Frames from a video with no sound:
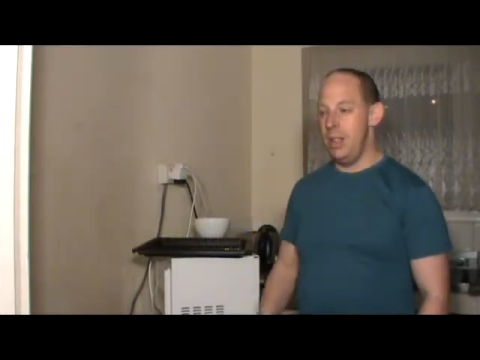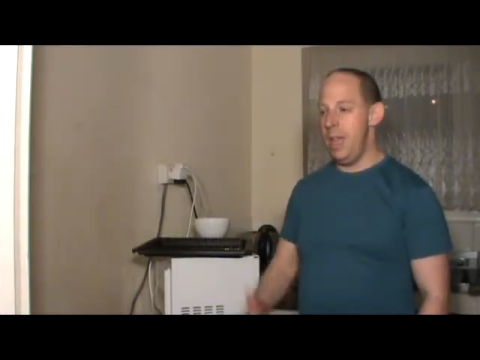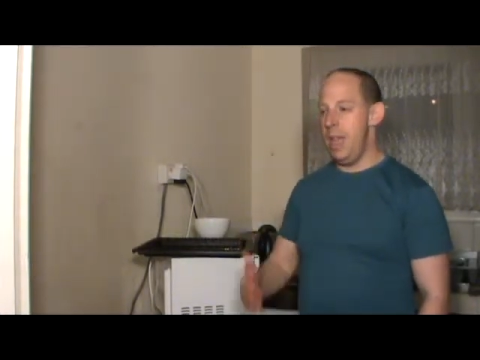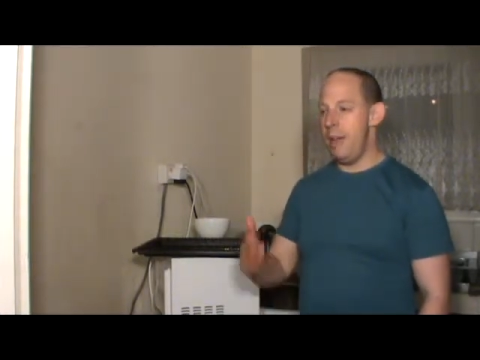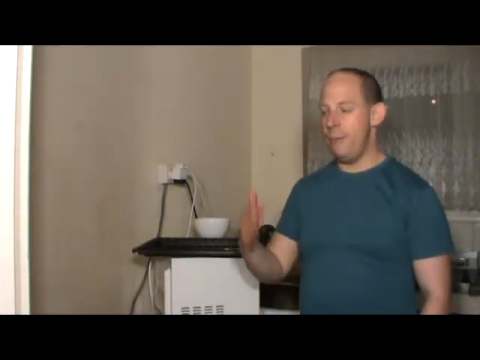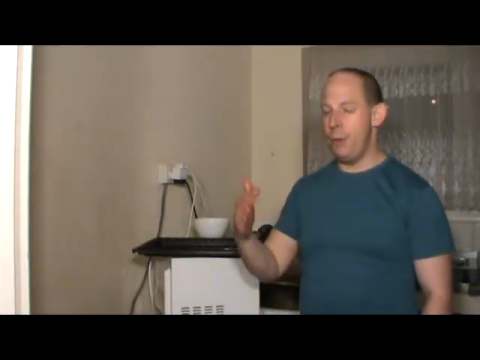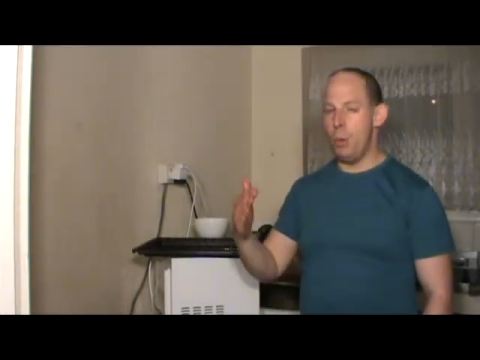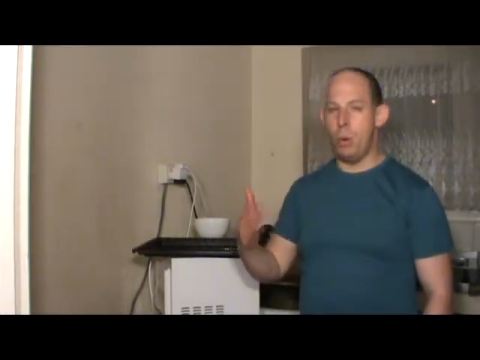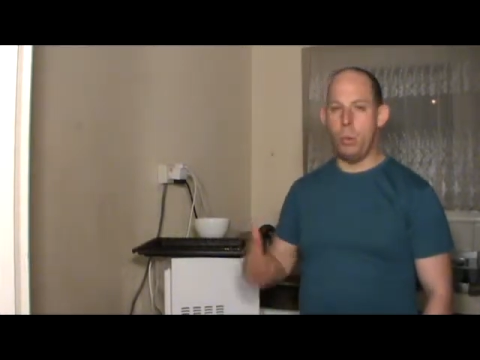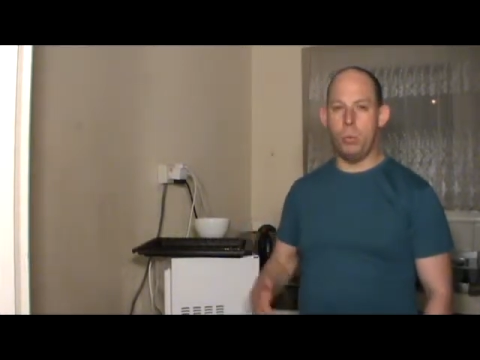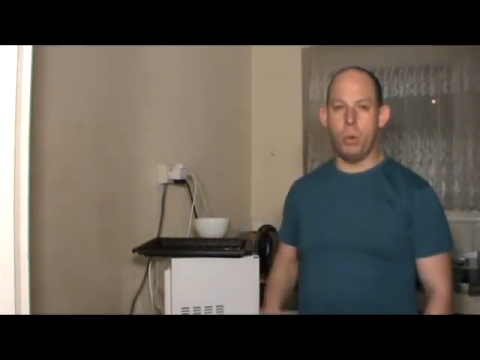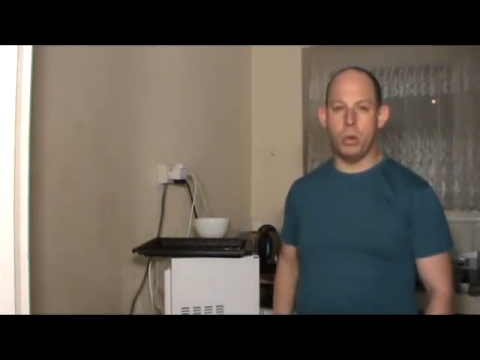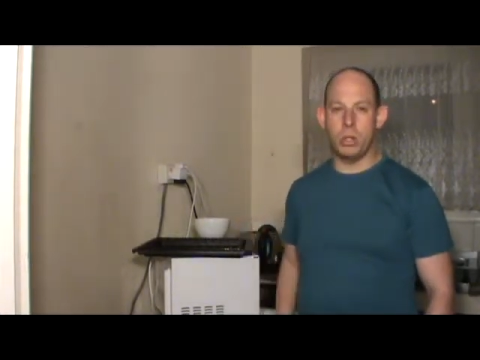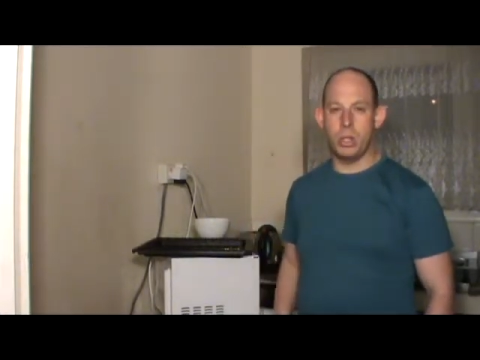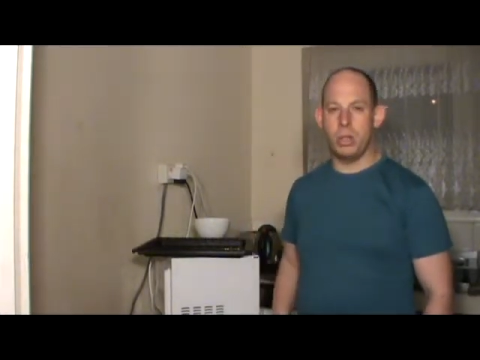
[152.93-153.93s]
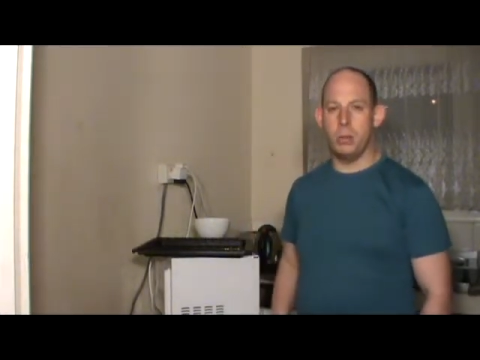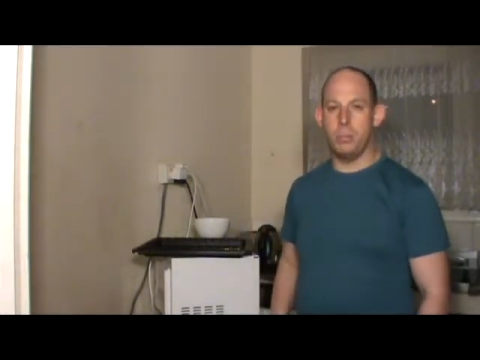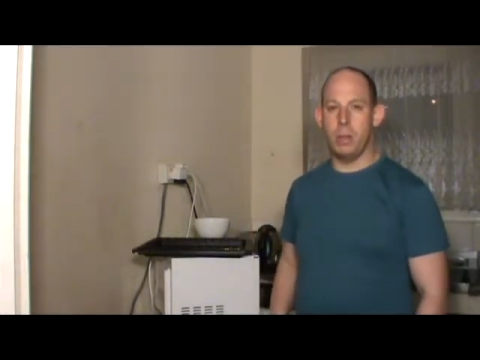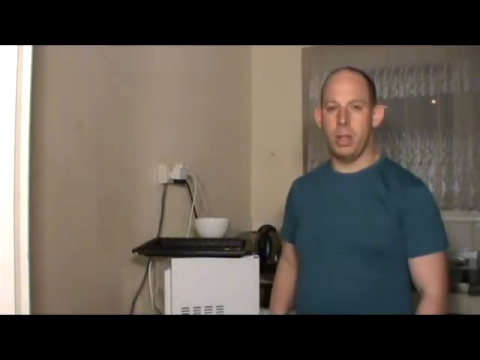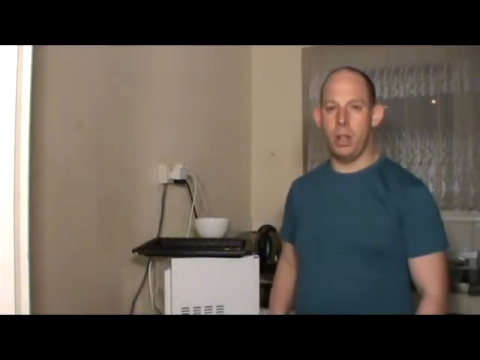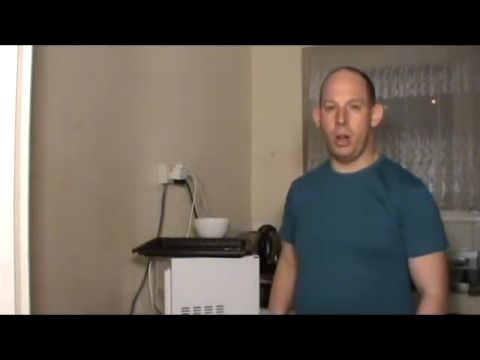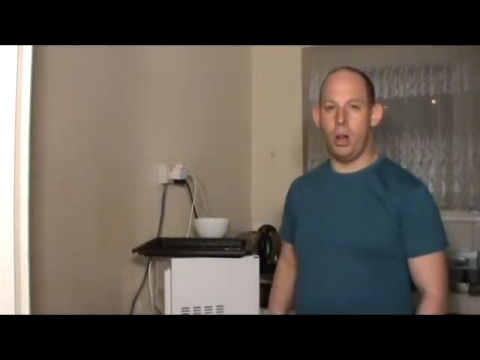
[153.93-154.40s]
Everyone wants to
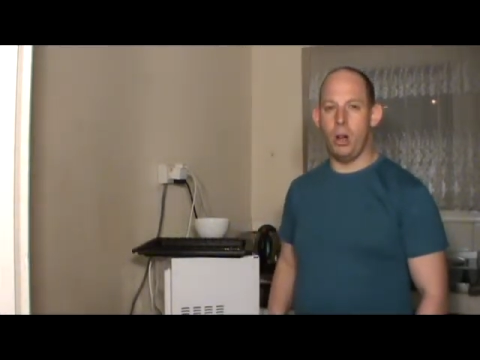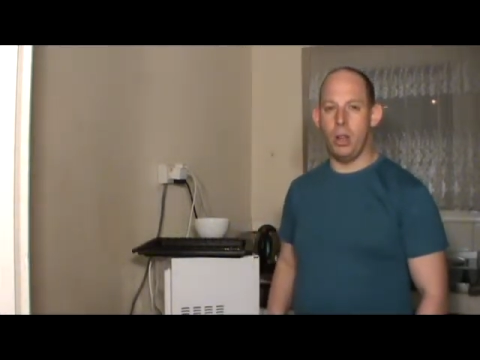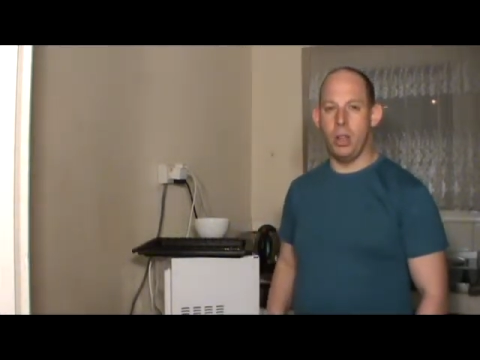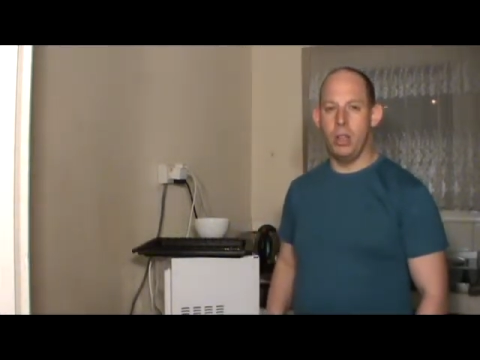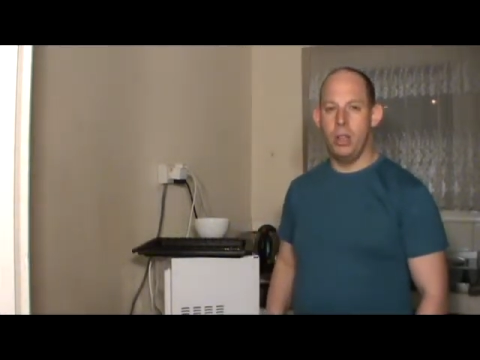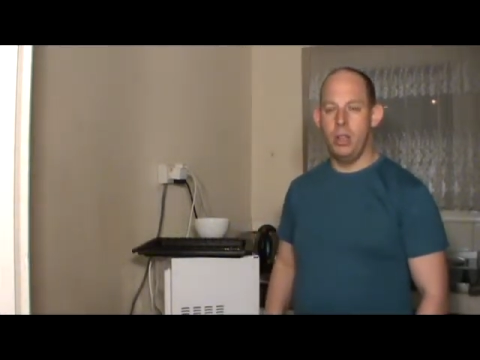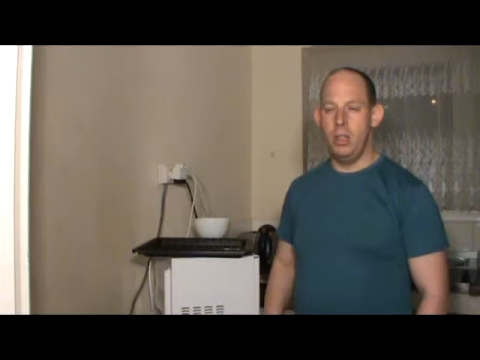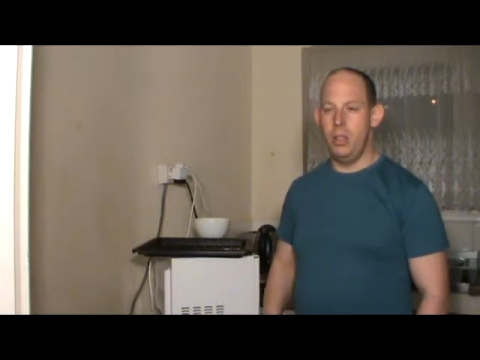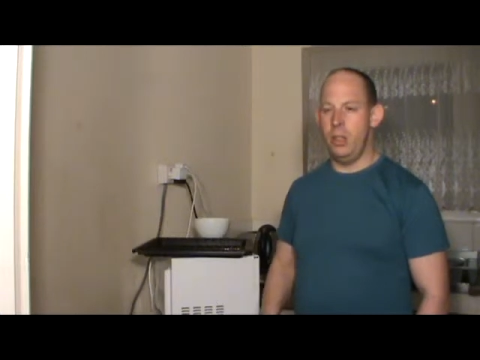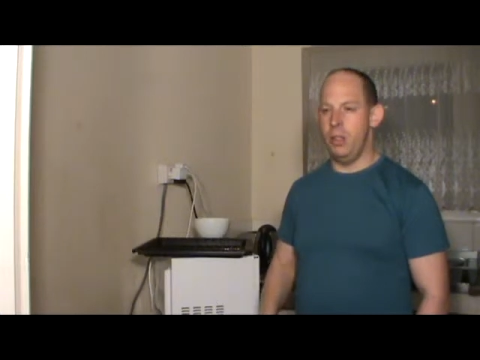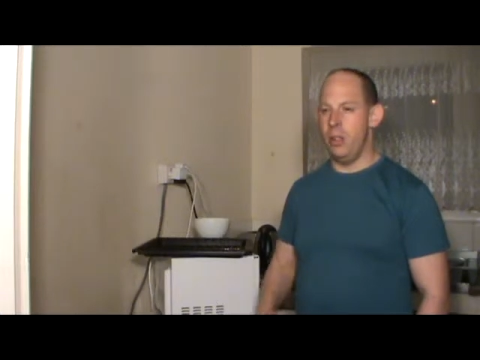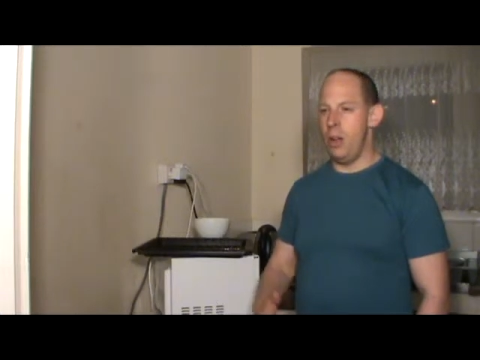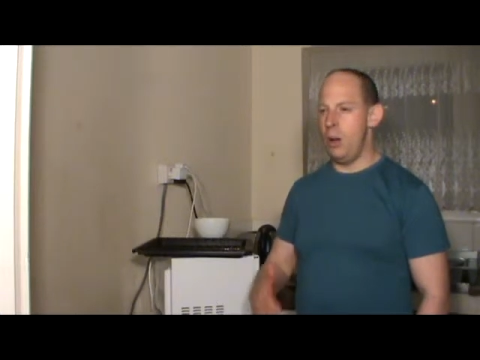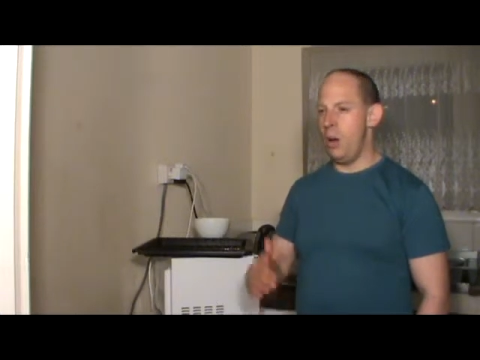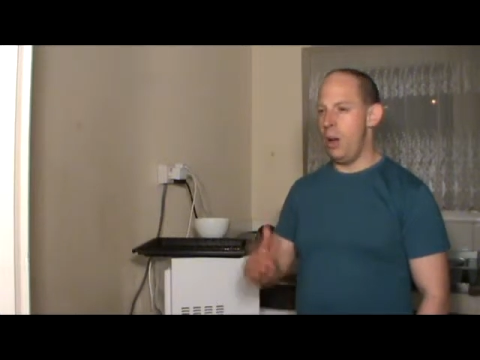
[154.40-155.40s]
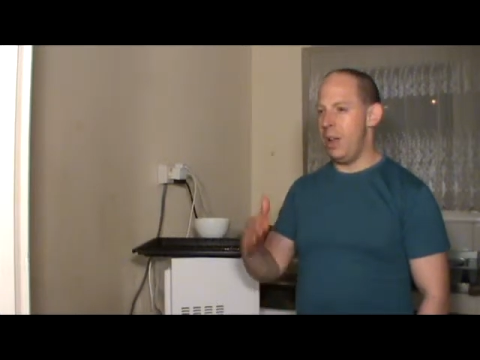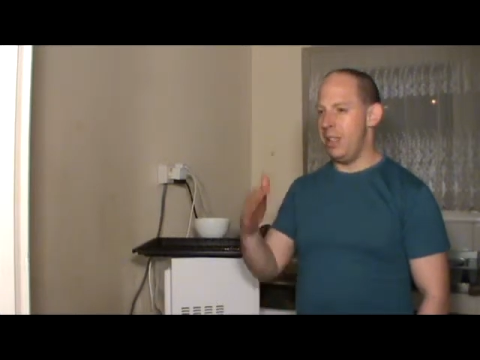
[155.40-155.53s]
belong. You know,